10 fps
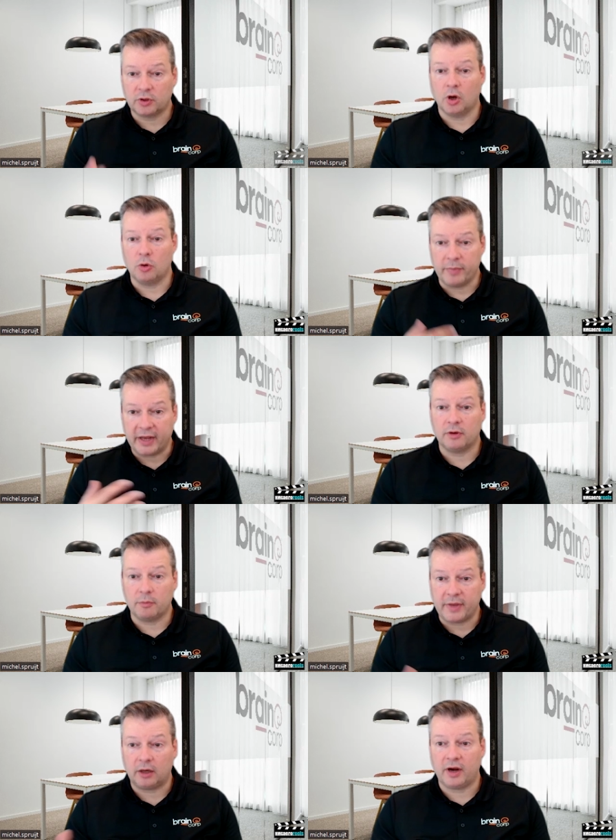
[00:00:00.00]
go better
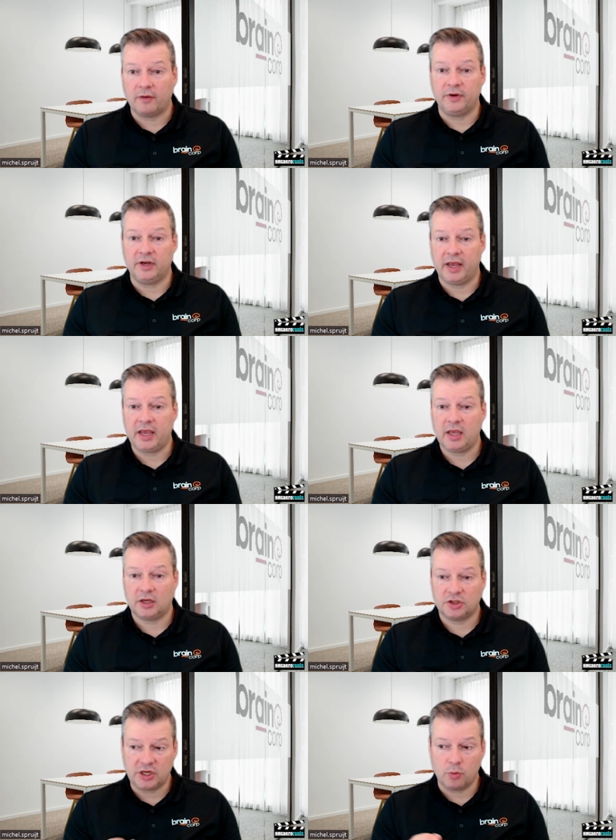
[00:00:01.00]
and better every day,
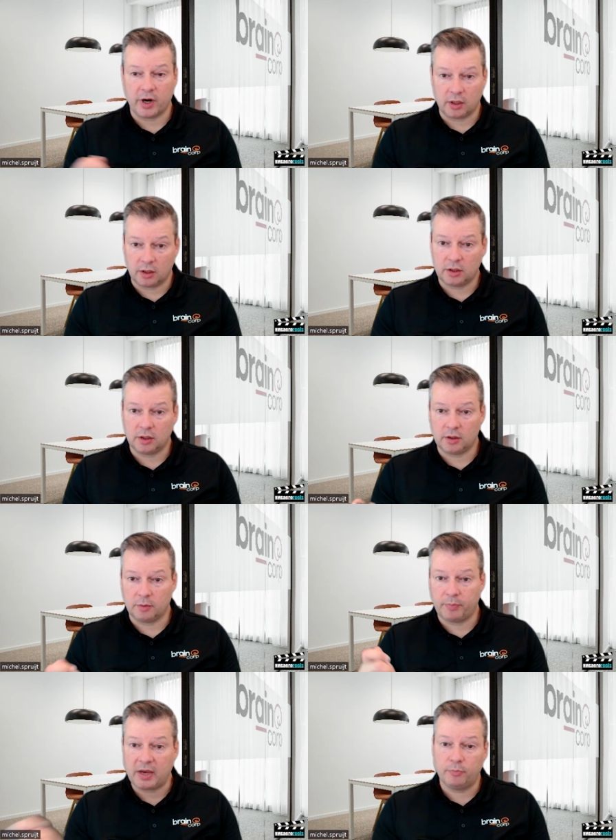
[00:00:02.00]
see where
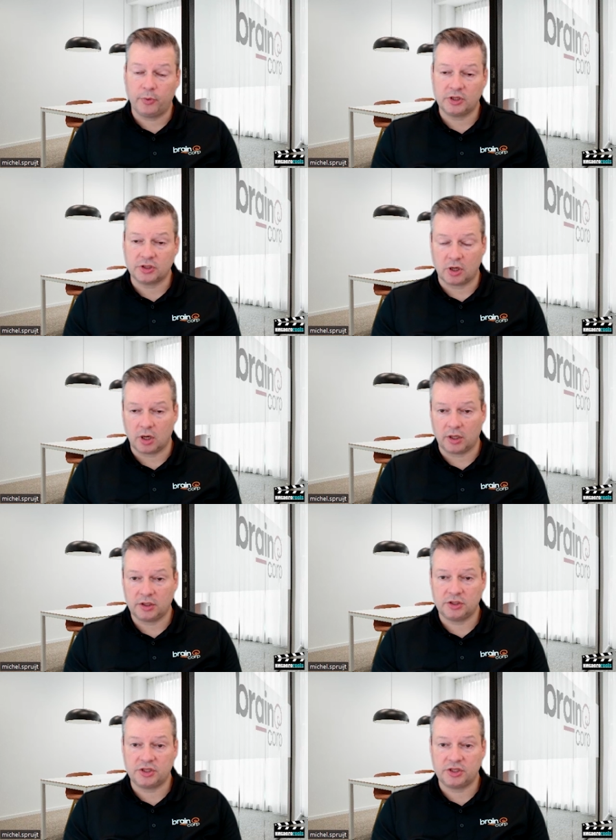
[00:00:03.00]
the pain points are,